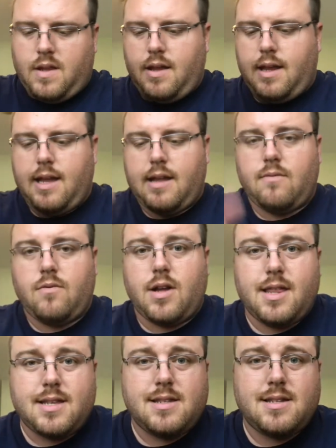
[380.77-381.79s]
Again,
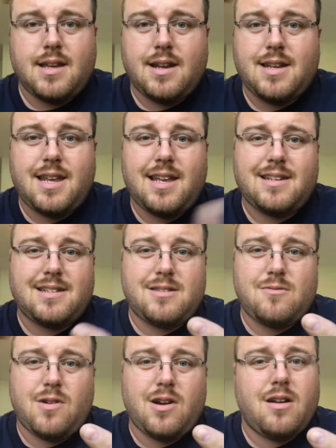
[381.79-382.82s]
what this is going to take
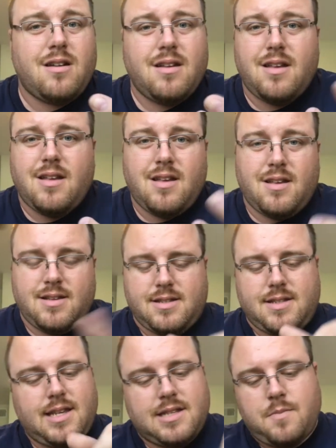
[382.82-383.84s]
us, we're
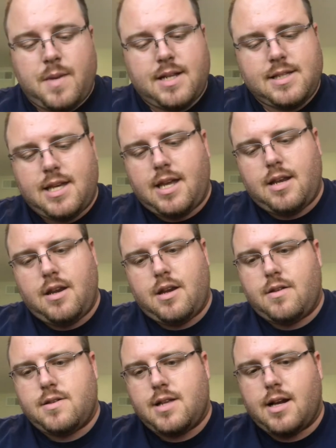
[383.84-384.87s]
6 minutes in, you
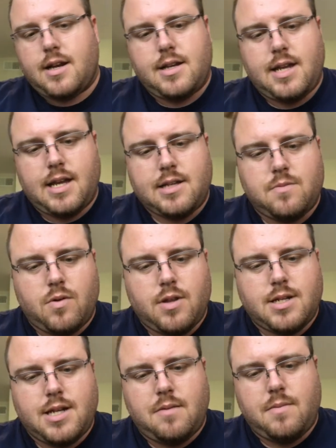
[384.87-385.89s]
know, it's not going to take us more
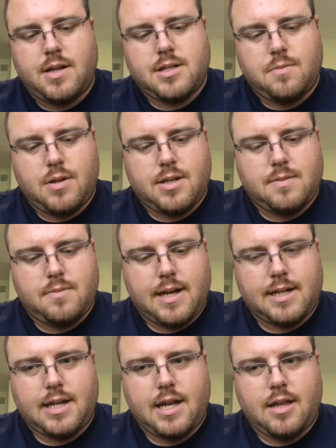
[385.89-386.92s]
than 10 minutes to put this
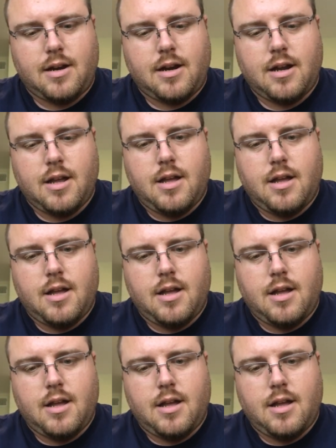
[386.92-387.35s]
back together.